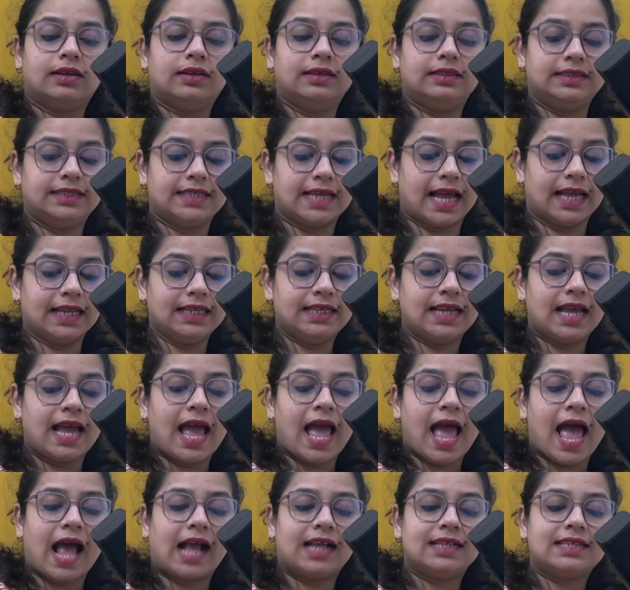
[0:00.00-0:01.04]
Yet,
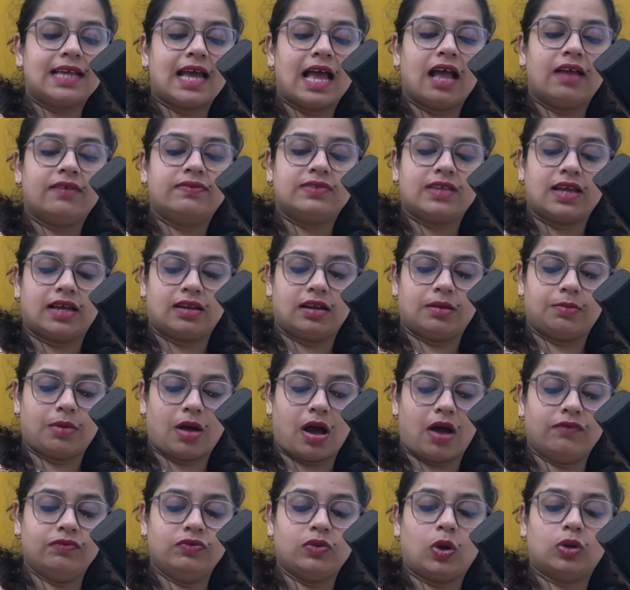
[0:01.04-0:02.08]
as I have said
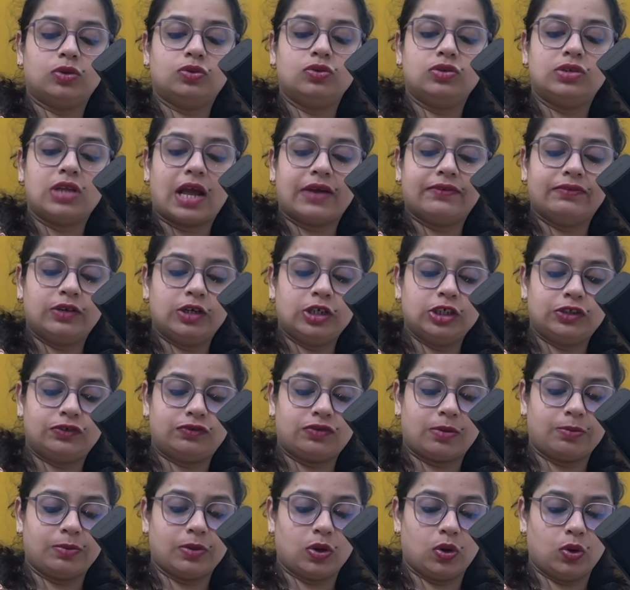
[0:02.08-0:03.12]
above, not to diverge
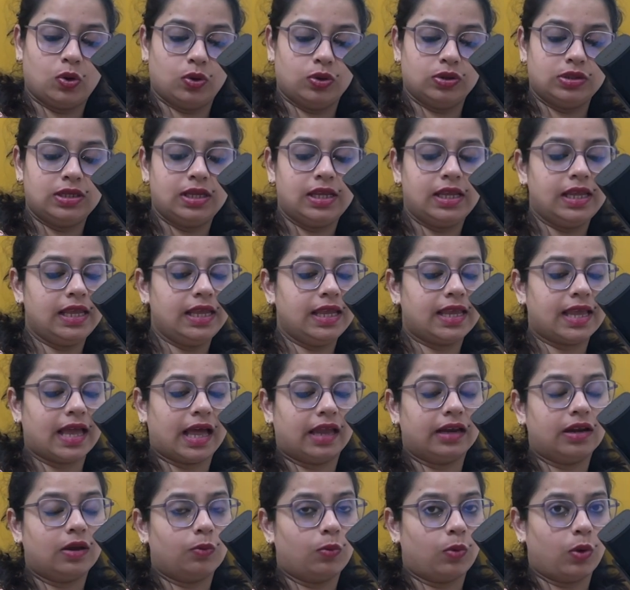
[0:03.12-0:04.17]
from the good, he
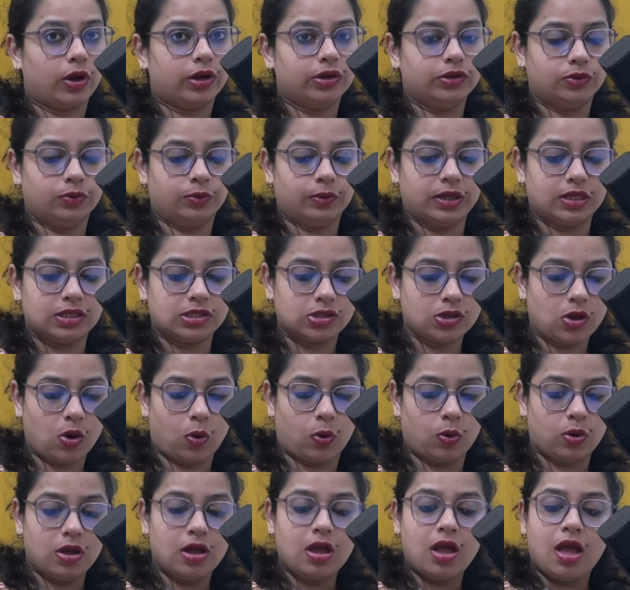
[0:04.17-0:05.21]
can avoid doing so.